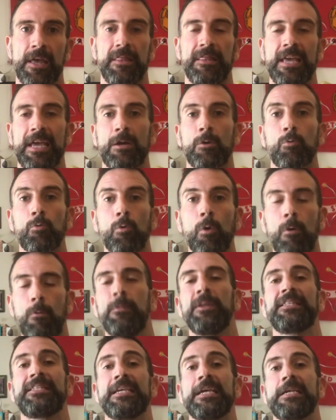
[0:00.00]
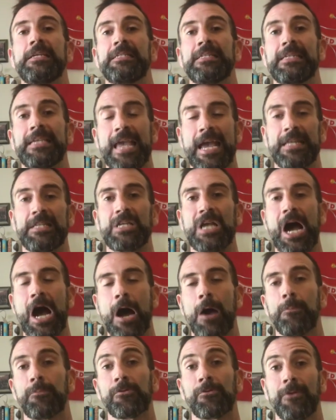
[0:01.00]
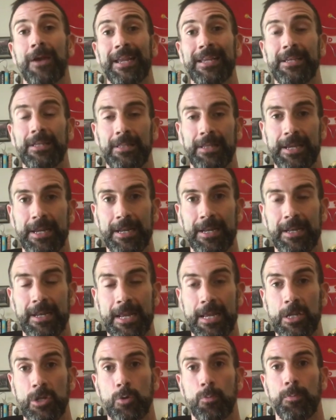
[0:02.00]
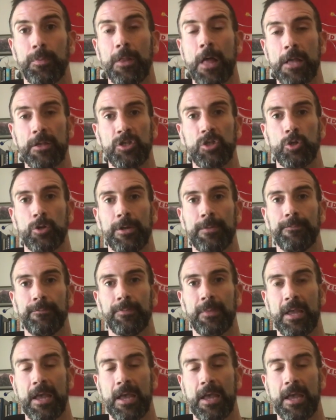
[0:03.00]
then aromatase gets upregulated in your bloodstream.